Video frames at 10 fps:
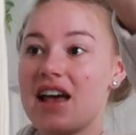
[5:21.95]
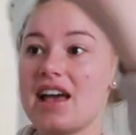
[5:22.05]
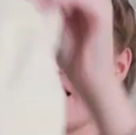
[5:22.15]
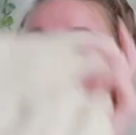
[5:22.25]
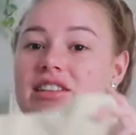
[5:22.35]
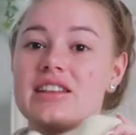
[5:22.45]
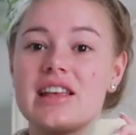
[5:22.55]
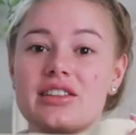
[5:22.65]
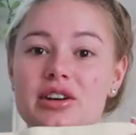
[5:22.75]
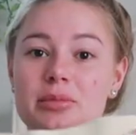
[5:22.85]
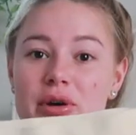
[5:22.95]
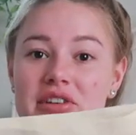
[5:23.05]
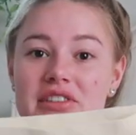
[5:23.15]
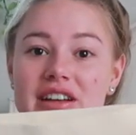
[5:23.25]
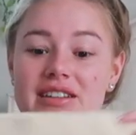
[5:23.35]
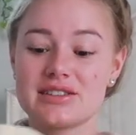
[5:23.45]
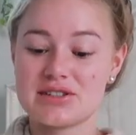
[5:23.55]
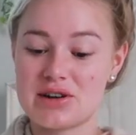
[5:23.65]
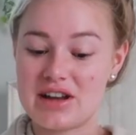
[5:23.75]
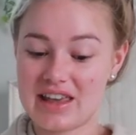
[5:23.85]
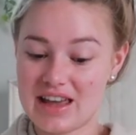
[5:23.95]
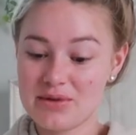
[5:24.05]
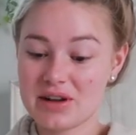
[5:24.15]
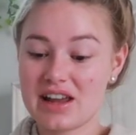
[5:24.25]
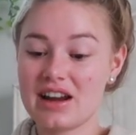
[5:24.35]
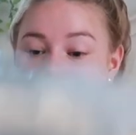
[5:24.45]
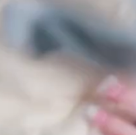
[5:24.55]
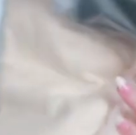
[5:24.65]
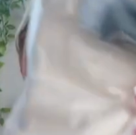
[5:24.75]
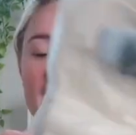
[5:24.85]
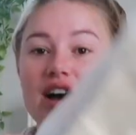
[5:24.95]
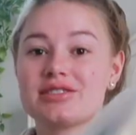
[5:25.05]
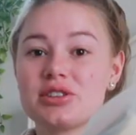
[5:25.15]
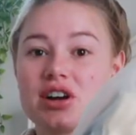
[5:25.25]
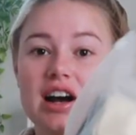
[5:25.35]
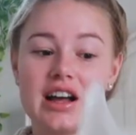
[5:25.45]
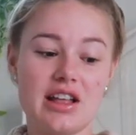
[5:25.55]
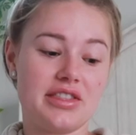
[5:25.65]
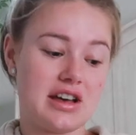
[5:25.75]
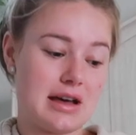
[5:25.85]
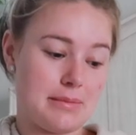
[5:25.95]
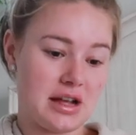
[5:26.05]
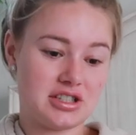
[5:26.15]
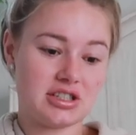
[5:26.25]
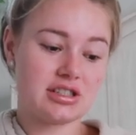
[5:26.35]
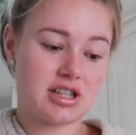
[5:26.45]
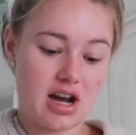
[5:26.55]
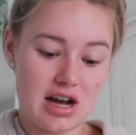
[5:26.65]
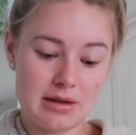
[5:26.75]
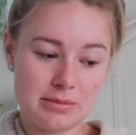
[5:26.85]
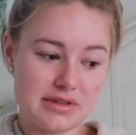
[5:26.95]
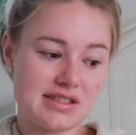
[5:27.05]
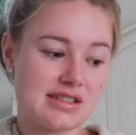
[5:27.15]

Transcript: and they look perfect. So I can't wait. I also got the matching tops